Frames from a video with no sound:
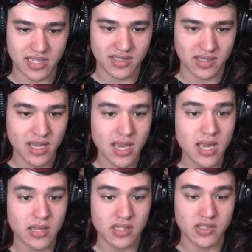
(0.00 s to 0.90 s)
is
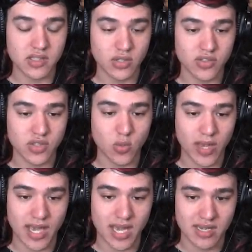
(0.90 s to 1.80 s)
this is seriously
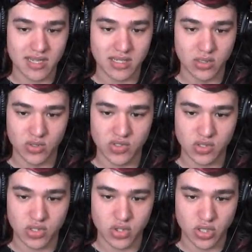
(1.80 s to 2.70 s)
way harder than it looks on
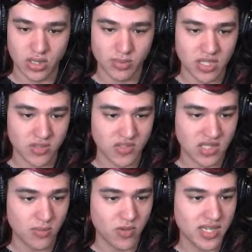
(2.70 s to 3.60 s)
controller because for
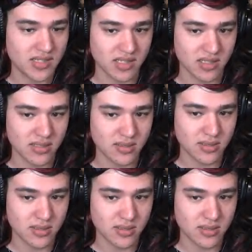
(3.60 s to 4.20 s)
some reason...